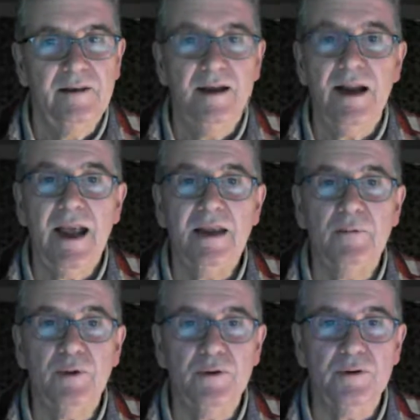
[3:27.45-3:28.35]
The
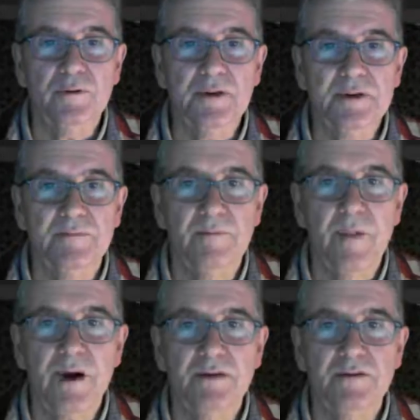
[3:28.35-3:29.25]
labels
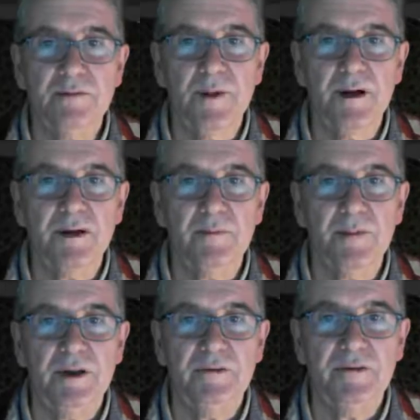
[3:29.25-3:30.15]
might or might not
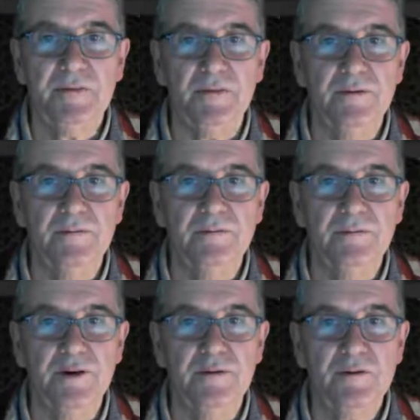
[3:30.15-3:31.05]
be useful.
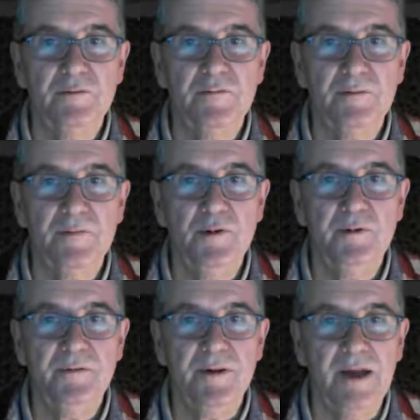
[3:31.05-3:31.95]
You can
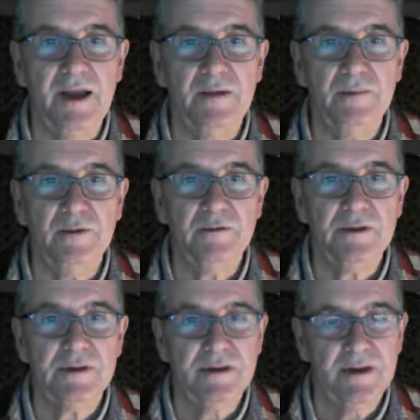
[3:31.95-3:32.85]
remove the
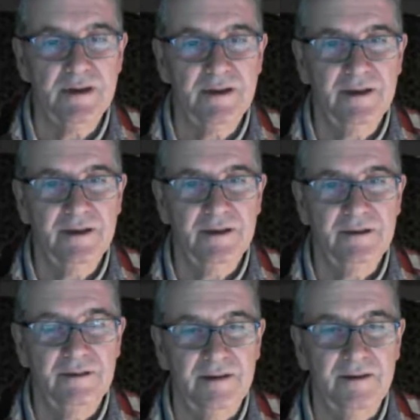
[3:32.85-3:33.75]
labels
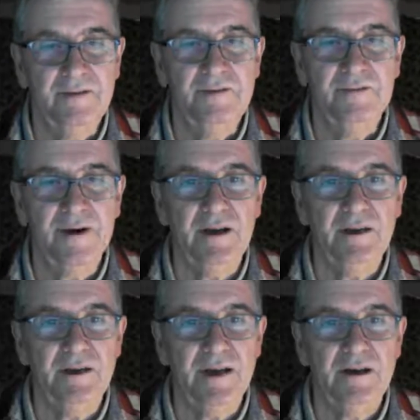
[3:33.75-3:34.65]
if you
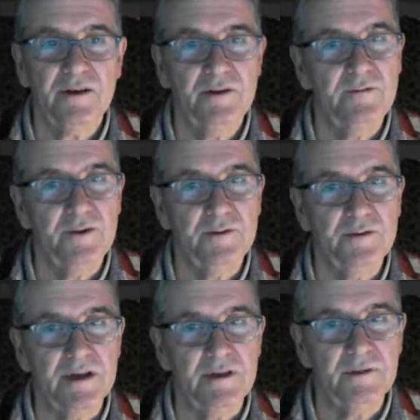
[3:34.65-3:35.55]
find that they are
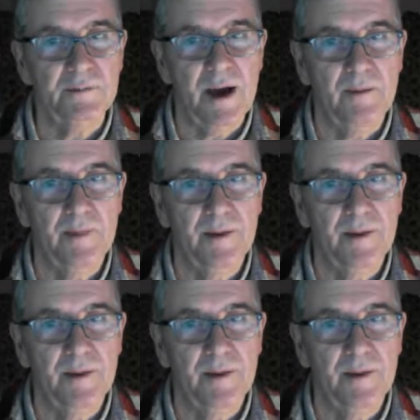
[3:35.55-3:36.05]
confusing your map.